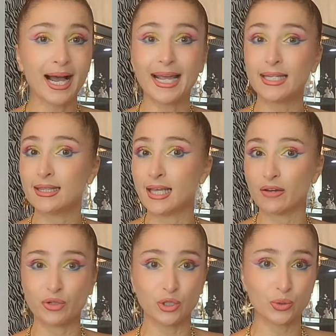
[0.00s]
I
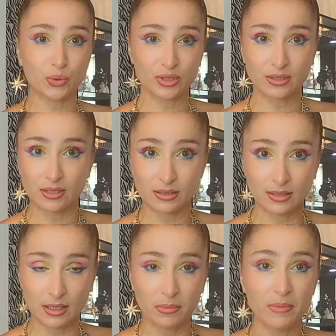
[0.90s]
never use this
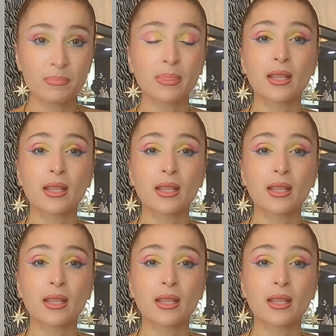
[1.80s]
dip.